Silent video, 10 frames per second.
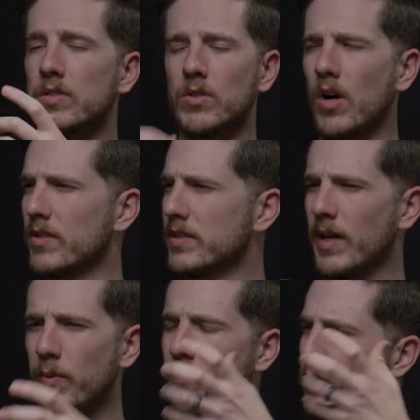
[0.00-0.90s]
We're still called
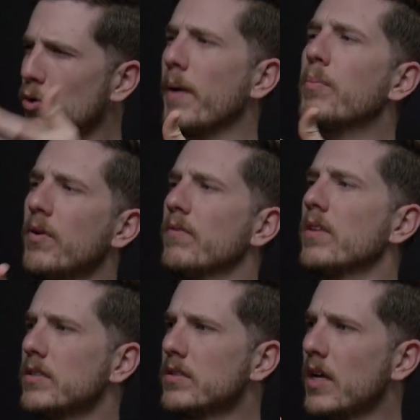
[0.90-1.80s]
to, like, we have this great privilege.